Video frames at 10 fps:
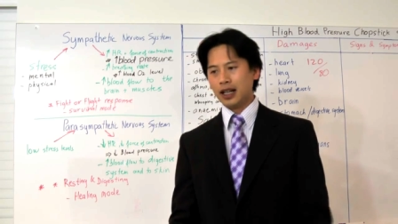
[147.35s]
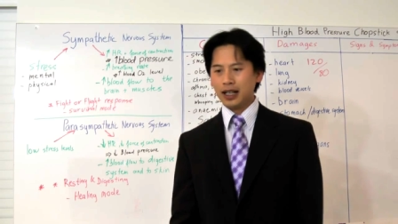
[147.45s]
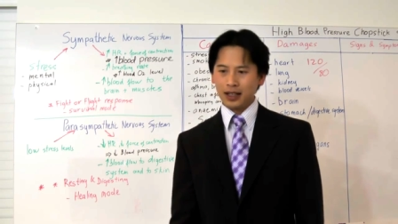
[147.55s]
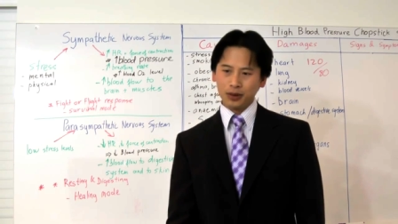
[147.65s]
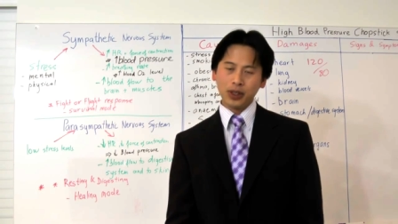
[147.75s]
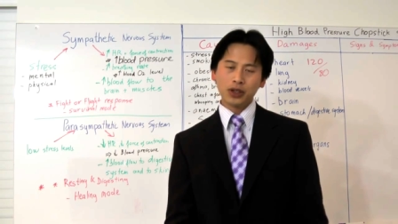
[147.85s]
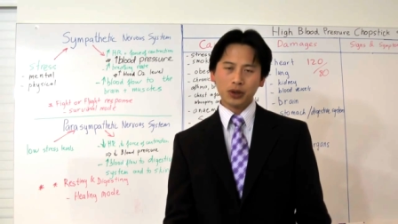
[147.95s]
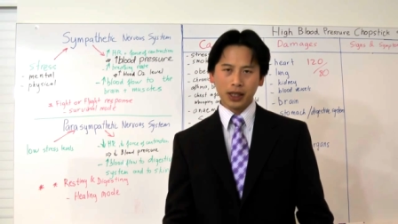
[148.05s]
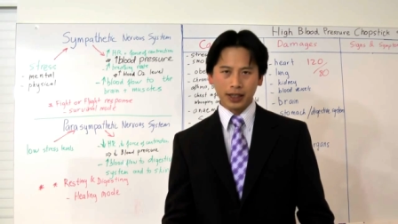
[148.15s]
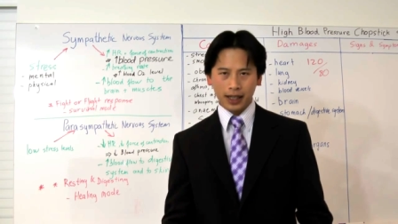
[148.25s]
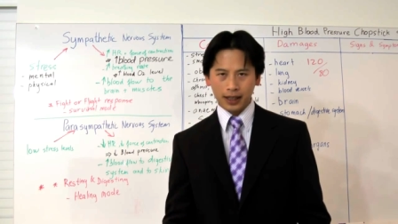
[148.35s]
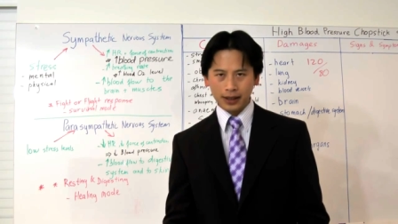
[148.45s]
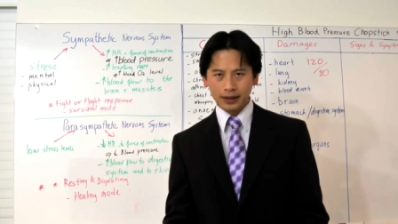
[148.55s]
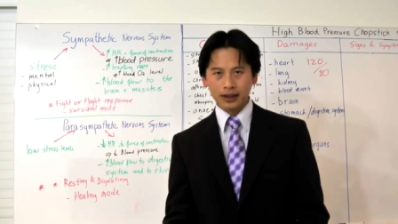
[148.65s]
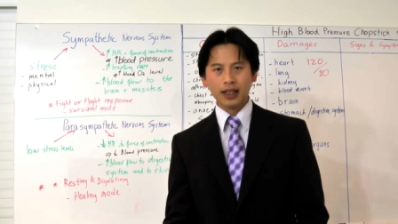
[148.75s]
uh, when you are
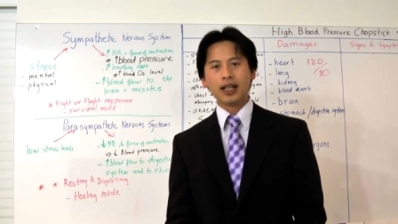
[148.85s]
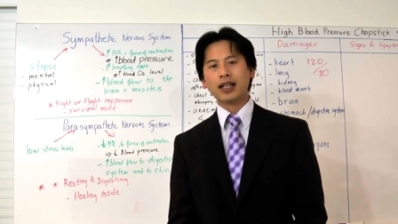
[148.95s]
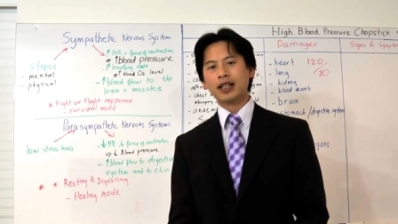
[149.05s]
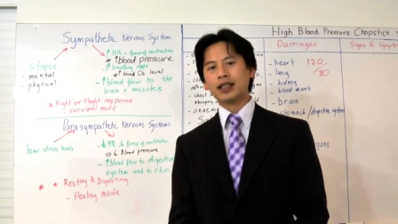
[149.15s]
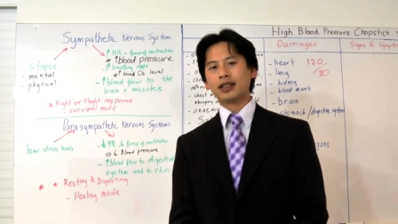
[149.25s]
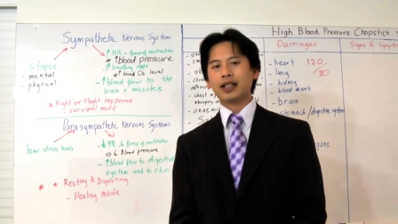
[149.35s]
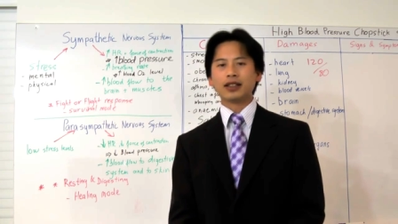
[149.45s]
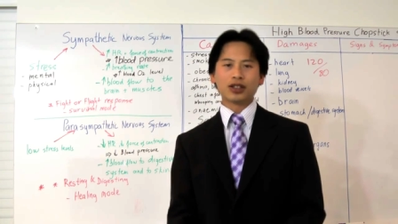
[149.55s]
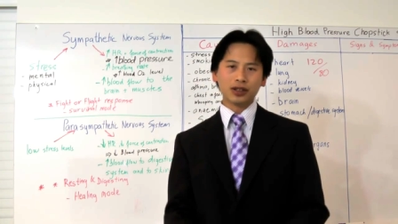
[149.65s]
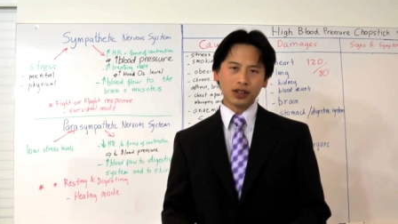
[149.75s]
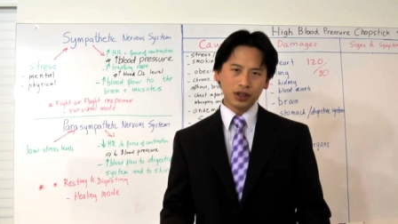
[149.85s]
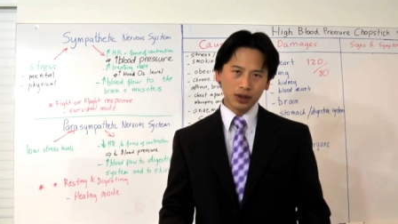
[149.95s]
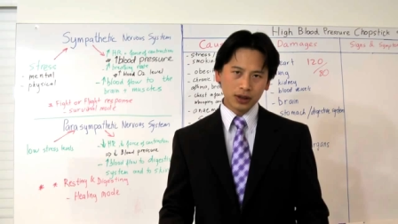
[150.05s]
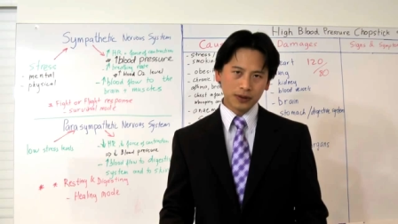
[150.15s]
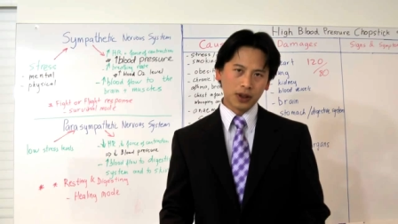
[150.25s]
young and
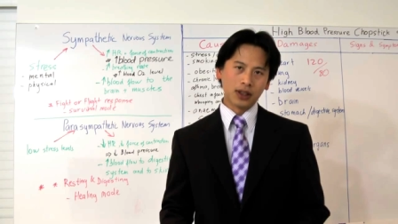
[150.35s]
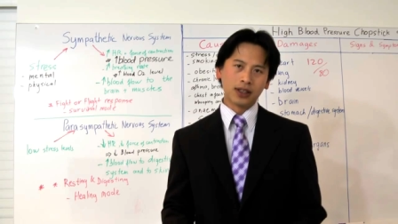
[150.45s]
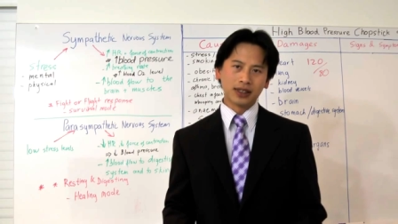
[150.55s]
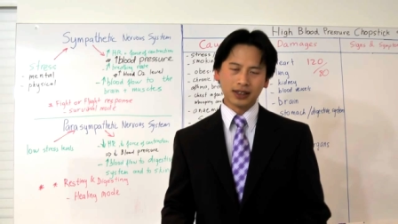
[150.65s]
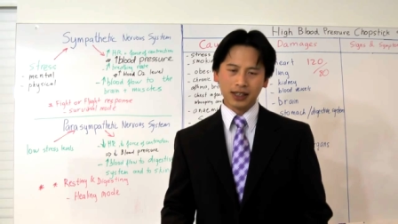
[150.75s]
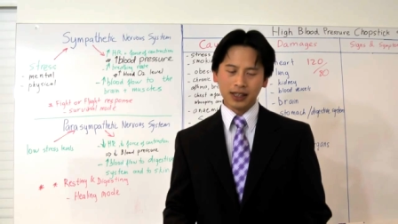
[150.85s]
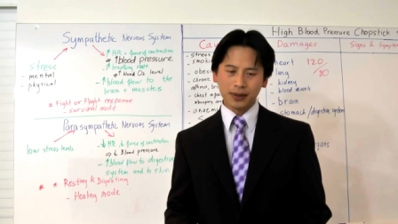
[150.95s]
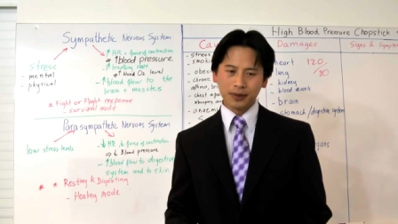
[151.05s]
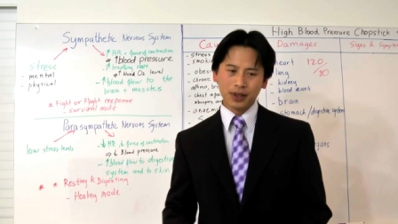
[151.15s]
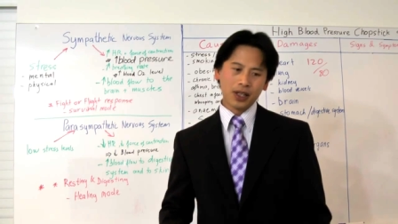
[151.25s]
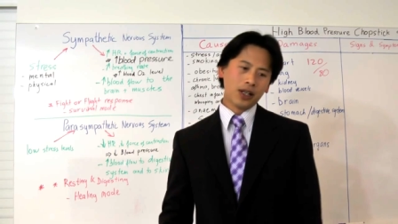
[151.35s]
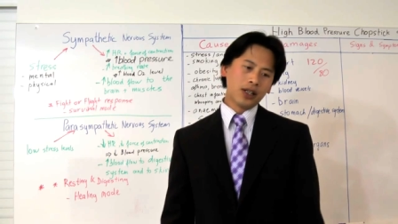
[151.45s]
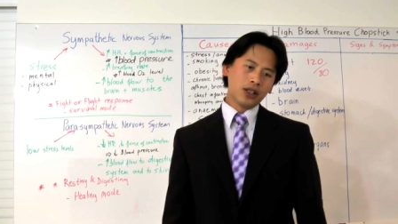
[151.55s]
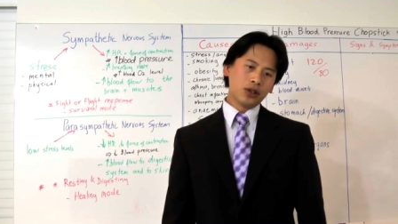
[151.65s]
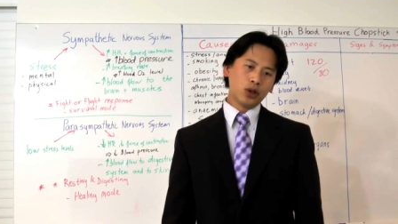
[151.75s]
continues for a long time,
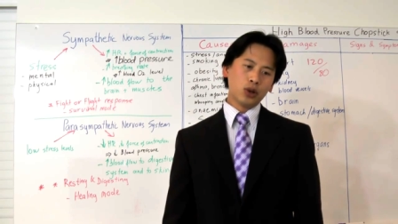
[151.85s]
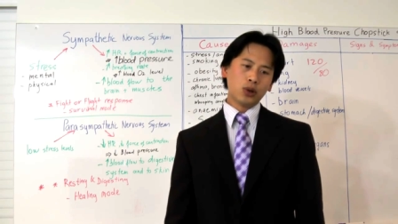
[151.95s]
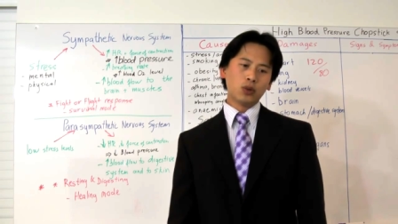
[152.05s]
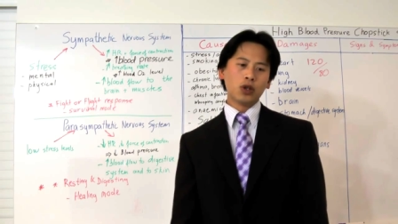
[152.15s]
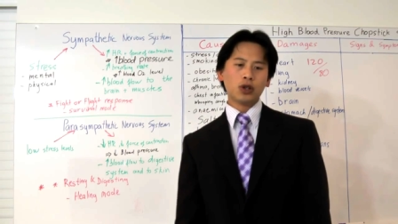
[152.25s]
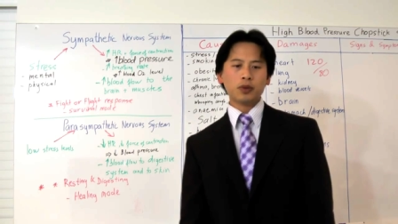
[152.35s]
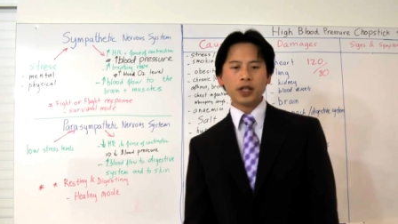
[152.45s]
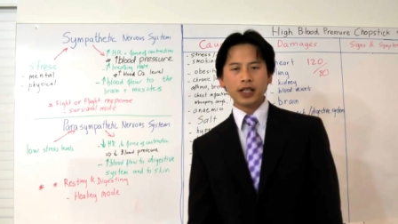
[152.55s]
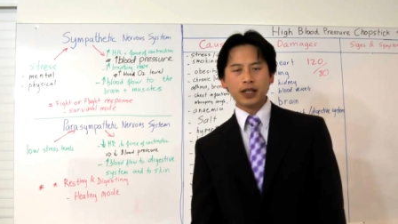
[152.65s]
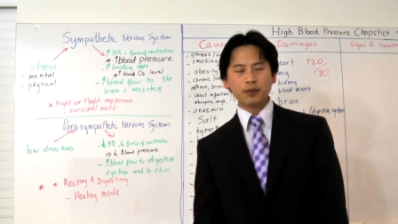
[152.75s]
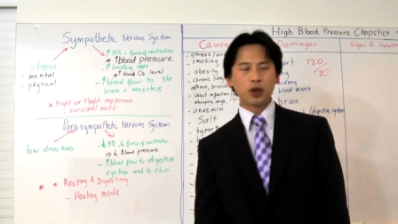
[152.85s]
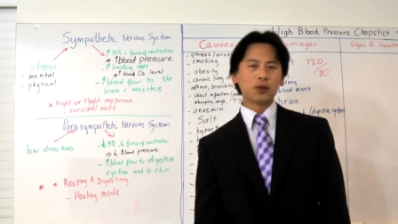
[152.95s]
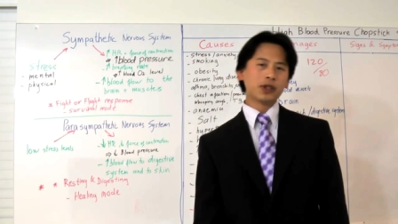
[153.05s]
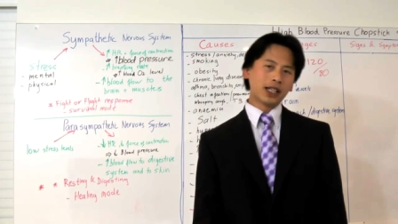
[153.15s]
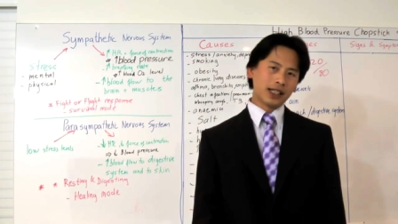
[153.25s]
you will be
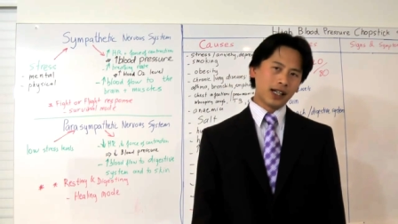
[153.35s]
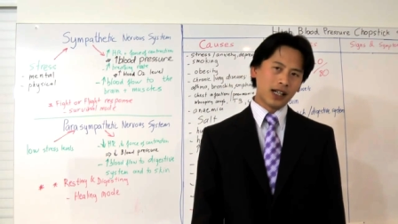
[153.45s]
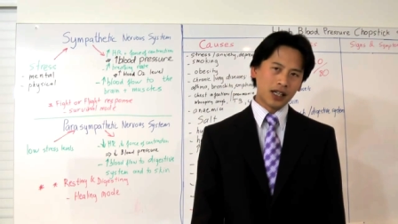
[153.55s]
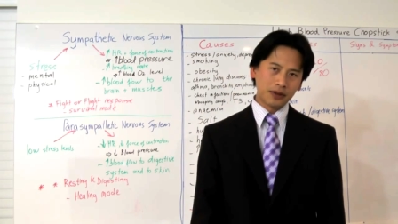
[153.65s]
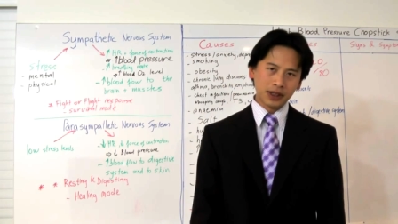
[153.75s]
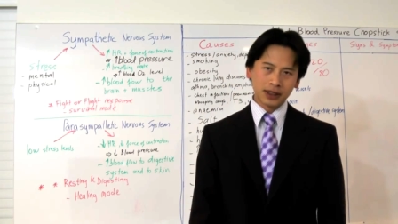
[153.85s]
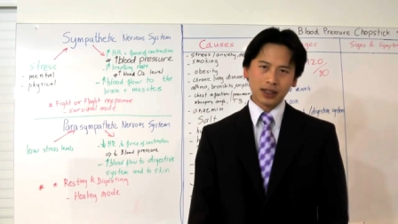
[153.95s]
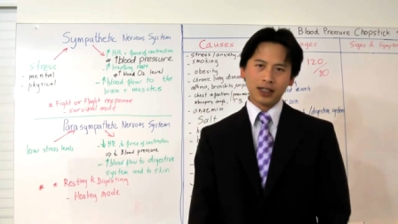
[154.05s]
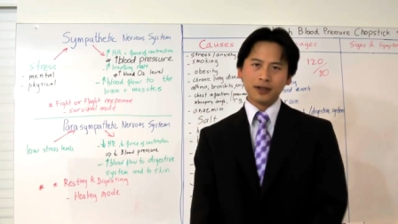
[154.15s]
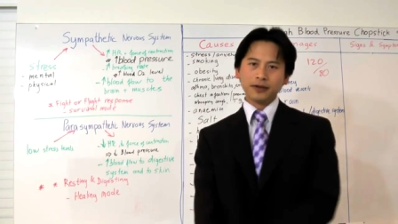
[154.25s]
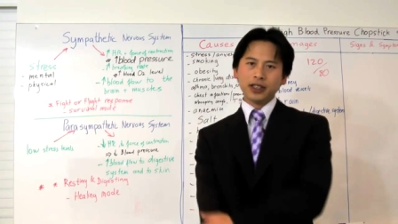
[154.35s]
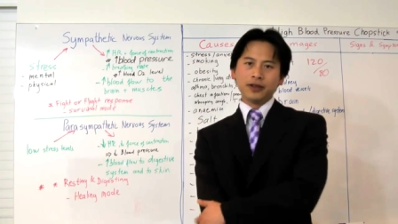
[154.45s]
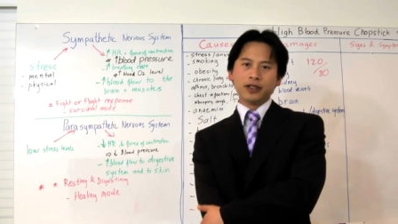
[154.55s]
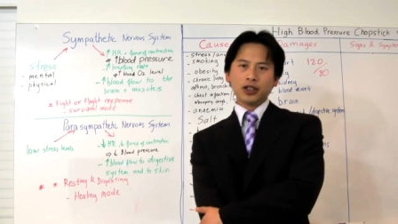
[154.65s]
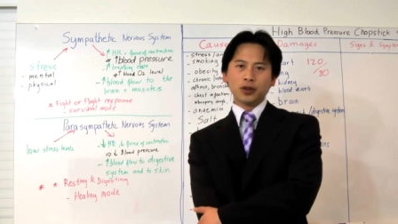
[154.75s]
probably at high risk of
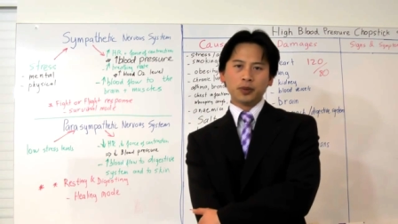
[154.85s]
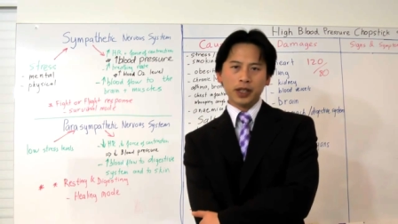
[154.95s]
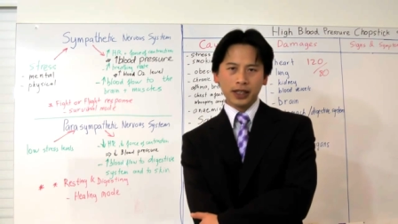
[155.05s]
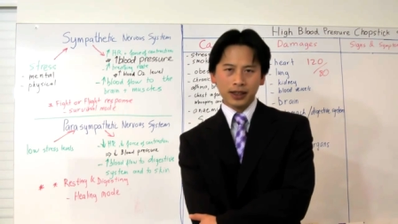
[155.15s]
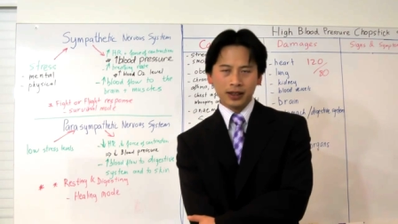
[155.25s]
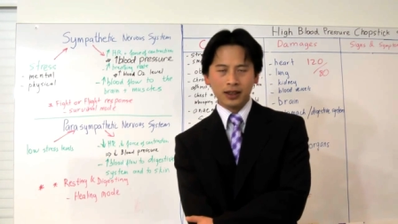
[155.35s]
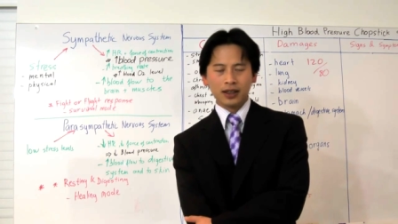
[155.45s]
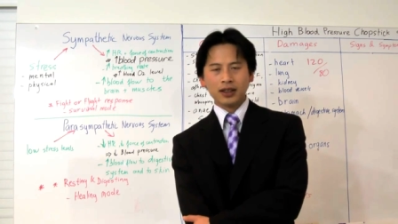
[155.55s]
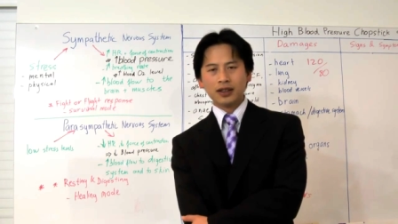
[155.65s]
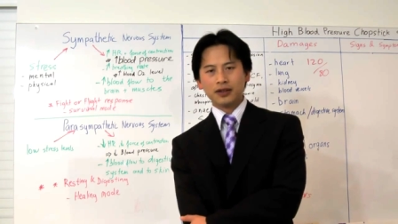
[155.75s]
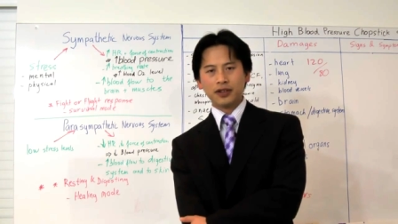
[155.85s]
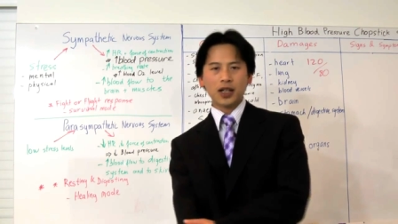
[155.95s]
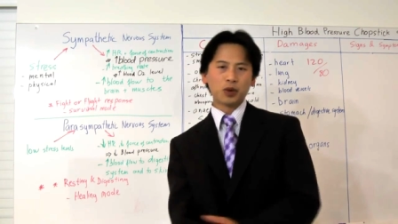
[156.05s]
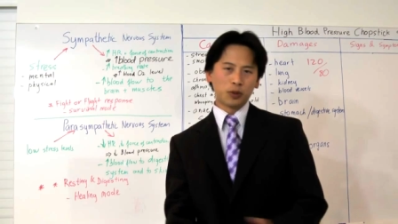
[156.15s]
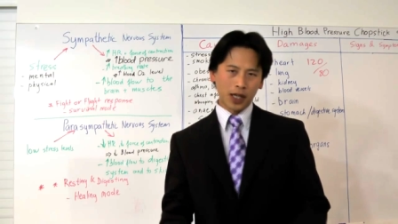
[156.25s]
developing
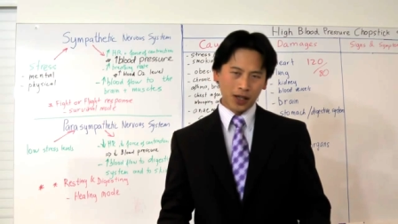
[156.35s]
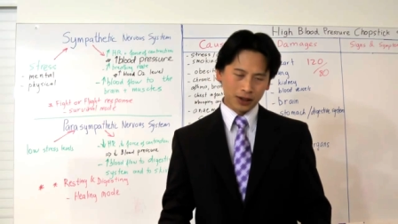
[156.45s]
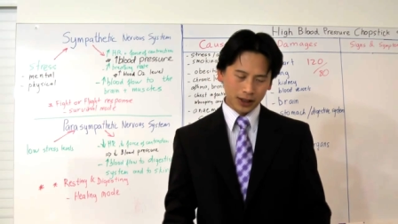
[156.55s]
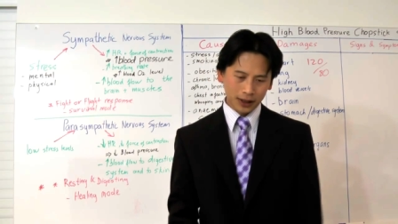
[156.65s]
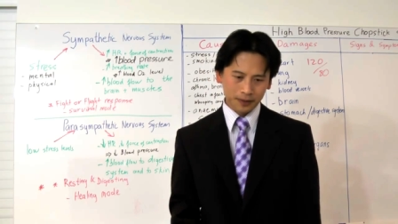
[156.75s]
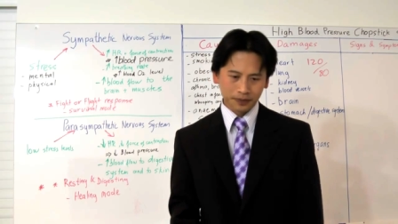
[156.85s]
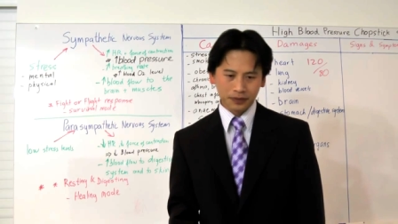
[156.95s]
fibromyalgia.